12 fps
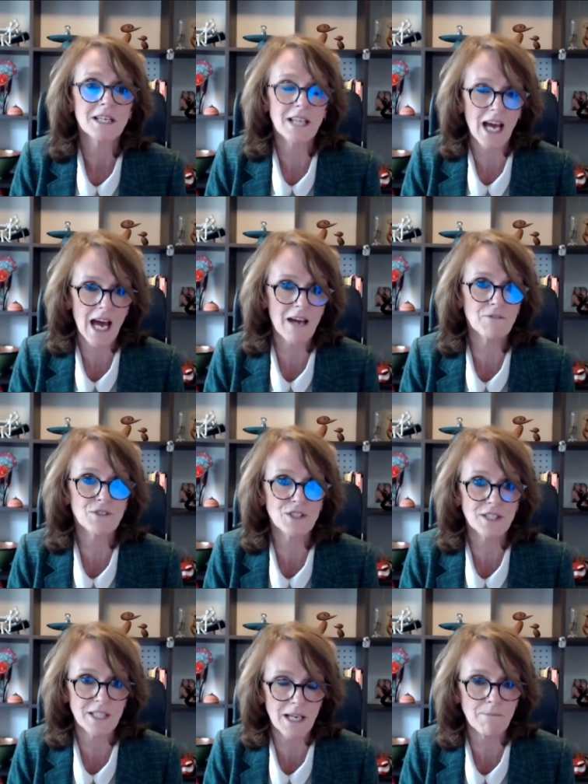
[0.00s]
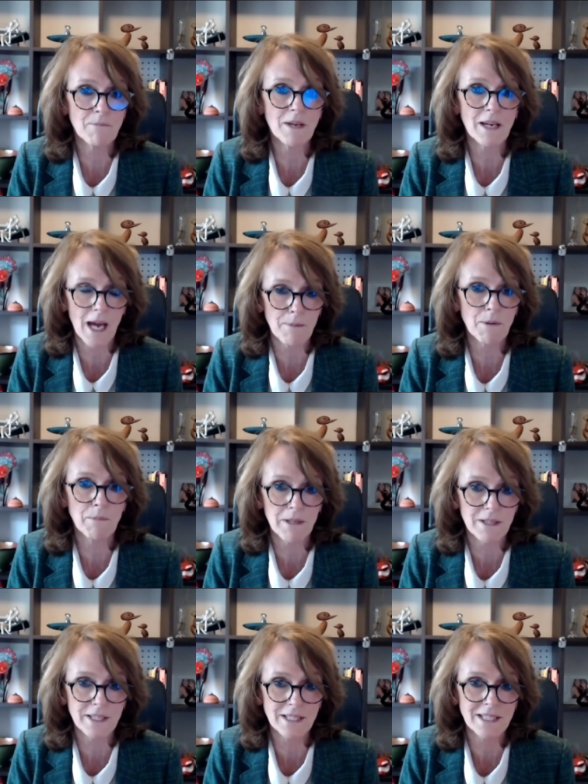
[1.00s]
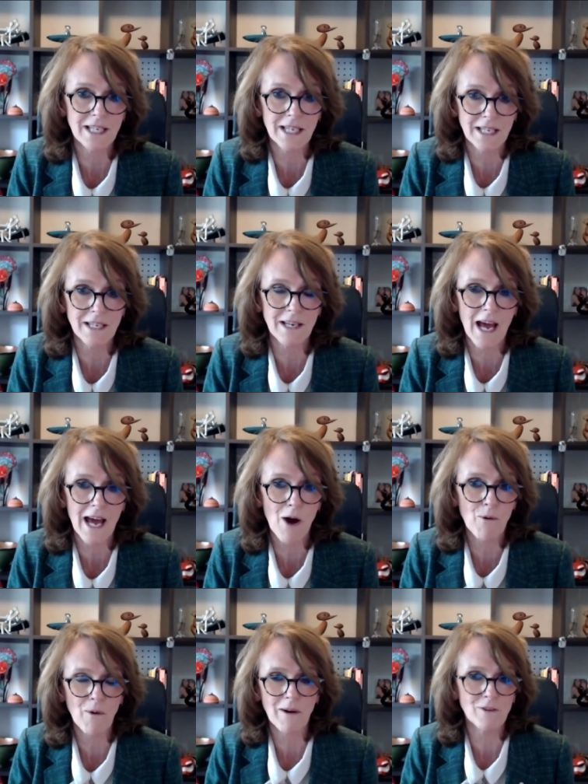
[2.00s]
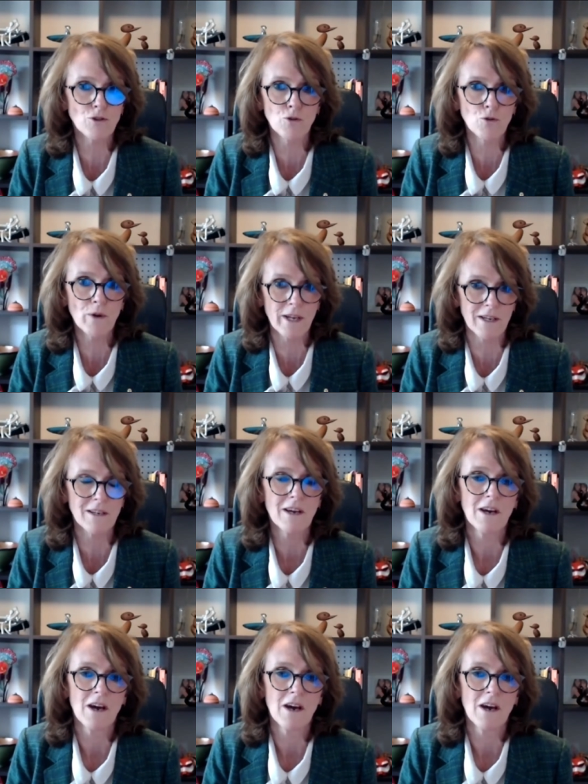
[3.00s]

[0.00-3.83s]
to have STEM capabilities in our toolkit.